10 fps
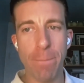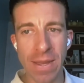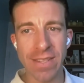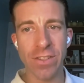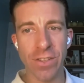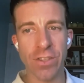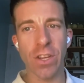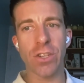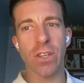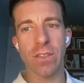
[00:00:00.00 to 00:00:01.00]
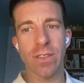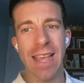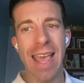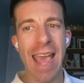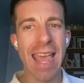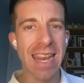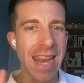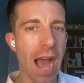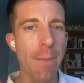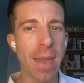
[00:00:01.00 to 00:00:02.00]
business decisions
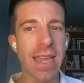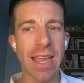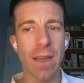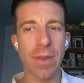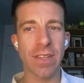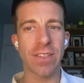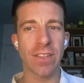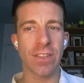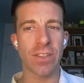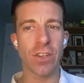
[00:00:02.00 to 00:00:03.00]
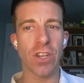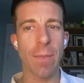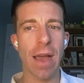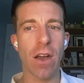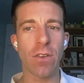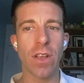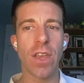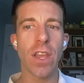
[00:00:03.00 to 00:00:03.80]
and not making a business decision about